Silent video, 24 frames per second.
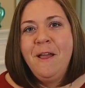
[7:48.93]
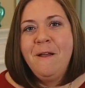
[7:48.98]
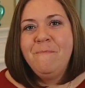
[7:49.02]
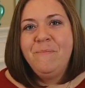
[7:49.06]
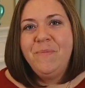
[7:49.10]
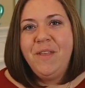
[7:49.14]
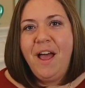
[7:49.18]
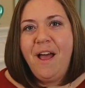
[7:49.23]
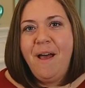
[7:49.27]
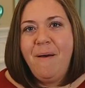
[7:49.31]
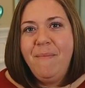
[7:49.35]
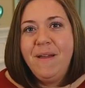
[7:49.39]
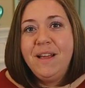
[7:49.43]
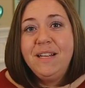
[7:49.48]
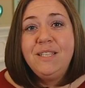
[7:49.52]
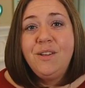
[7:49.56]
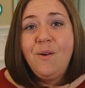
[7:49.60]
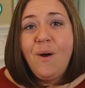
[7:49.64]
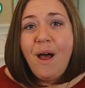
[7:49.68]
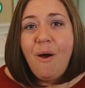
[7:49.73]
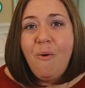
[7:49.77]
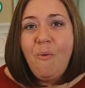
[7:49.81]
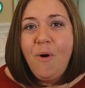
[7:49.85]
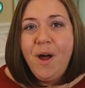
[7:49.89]
And
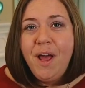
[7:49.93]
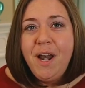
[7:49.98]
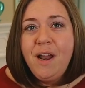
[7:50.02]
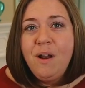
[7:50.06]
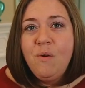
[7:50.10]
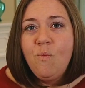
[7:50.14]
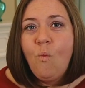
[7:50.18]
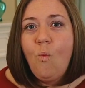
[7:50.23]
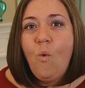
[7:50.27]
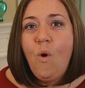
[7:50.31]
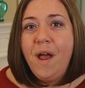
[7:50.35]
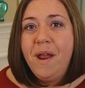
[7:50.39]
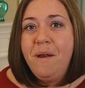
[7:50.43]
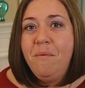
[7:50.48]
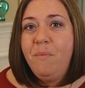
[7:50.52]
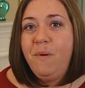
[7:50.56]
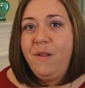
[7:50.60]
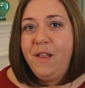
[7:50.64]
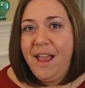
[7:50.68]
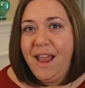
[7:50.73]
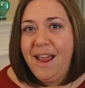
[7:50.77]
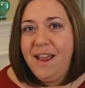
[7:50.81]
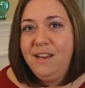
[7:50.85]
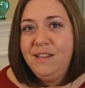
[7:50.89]
so I wanted one
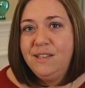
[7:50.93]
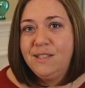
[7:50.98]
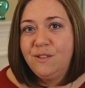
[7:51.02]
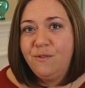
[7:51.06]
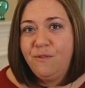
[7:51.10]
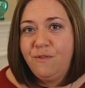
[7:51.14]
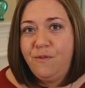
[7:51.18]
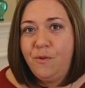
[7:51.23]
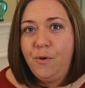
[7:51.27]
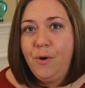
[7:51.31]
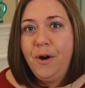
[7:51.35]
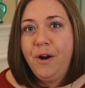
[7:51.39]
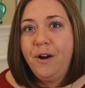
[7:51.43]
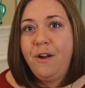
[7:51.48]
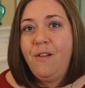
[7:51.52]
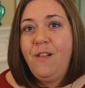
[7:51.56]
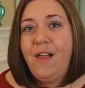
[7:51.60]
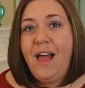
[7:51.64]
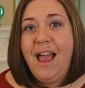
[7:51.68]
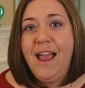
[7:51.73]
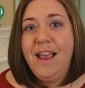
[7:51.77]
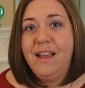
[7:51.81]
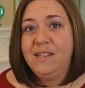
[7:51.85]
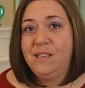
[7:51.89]
place for
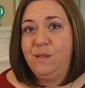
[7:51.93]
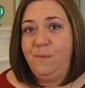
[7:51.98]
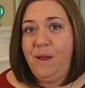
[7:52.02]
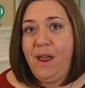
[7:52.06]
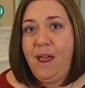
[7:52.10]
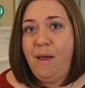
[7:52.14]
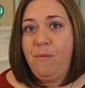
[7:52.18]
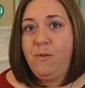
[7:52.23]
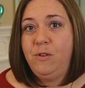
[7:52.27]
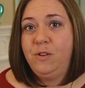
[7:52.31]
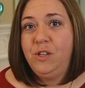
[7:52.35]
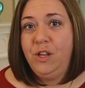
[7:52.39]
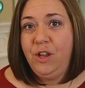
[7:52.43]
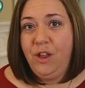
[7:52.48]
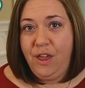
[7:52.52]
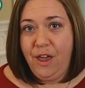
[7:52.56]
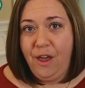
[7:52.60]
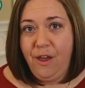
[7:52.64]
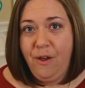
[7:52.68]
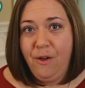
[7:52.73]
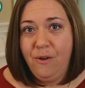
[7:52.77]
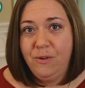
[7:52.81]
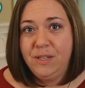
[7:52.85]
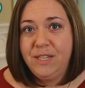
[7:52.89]
clients to be able to
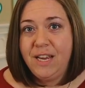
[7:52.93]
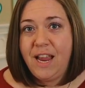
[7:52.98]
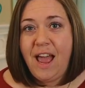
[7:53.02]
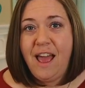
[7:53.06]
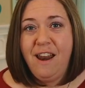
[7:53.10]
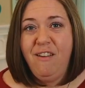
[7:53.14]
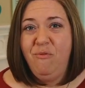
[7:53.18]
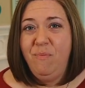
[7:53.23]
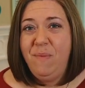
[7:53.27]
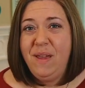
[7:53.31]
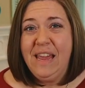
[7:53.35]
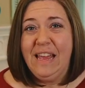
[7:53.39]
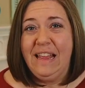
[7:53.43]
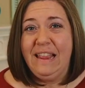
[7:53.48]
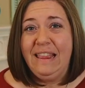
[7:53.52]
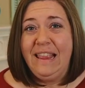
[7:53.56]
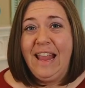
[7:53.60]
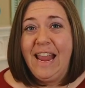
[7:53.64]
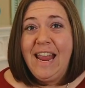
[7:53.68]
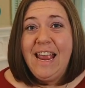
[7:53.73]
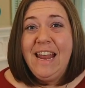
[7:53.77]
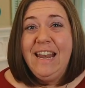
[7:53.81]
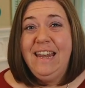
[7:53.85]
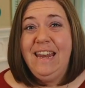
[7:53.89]
go to kind of be a
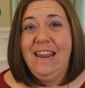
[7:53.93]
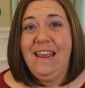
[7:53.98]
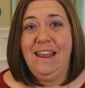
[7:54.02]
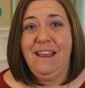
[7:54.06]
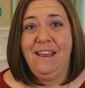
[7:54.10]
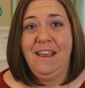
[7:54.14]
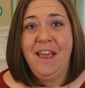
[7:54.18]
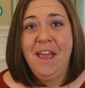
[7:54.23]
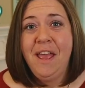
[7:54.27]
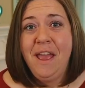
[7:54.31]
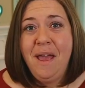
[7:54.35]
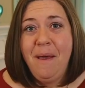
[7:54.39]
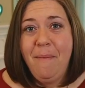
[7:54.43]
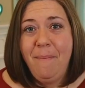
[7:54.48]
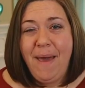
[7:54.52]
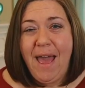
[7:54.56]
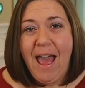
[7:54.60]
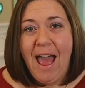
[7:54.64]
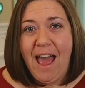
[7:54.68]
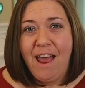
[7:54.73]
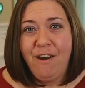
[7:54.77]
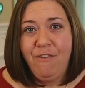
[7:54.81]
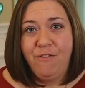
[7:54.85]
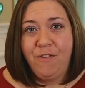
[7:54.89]
landing
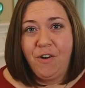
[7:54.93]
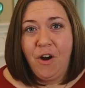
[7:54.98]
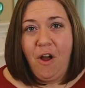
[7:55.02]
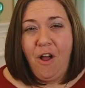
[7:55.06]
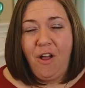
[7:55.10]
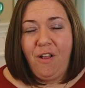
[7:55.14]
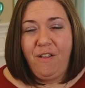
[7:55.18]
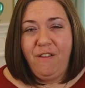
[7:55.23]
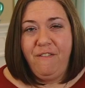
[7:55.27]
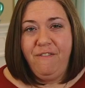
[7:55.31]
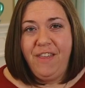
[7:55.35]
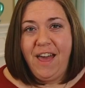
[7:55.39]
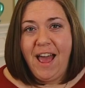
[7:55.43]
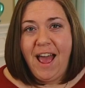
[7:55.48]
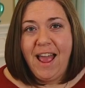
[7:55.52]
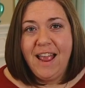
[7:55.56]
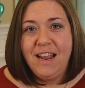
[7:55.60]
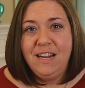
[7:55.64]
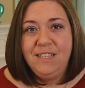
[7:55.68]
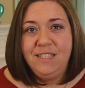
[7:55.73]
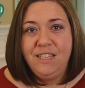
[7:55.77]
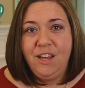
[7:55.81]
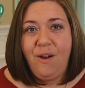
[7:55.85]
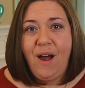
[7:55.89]
pad for all of that.
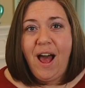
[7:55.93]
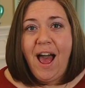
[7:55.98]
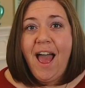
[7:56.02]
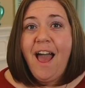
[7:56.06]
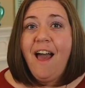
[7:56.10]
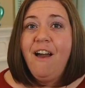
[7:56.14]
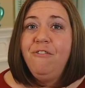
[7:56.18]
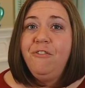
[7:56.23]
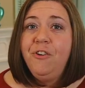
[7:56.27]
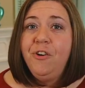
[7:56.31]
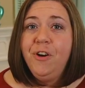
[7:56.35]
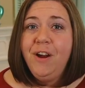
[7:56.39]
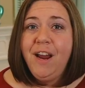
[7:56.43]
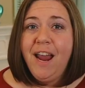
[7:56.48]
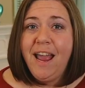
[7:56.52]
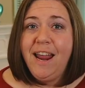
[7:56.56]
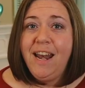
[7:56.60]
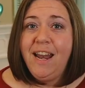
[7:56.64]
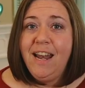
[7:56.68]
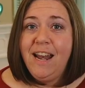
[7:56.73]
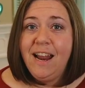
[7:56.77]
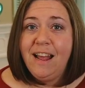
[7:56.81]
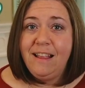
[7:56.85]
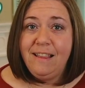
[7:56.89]
And so I have
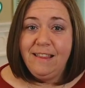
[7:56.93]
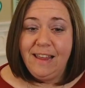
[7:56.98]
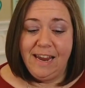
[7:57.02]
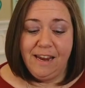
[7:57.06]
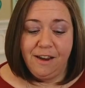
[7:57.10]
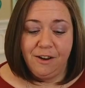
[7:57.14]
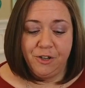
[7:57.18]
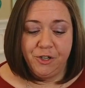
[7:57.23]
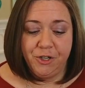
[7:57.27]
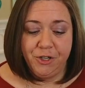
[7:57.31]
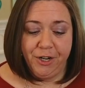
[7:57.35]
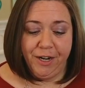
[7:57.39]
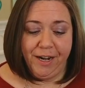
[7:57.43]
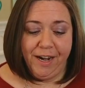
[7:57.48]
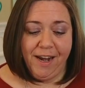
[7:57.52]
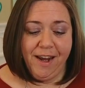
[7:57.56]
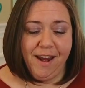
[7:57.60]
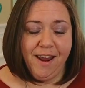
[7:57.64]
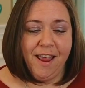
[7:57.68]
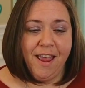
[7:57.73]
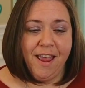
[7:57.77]
created a link tree.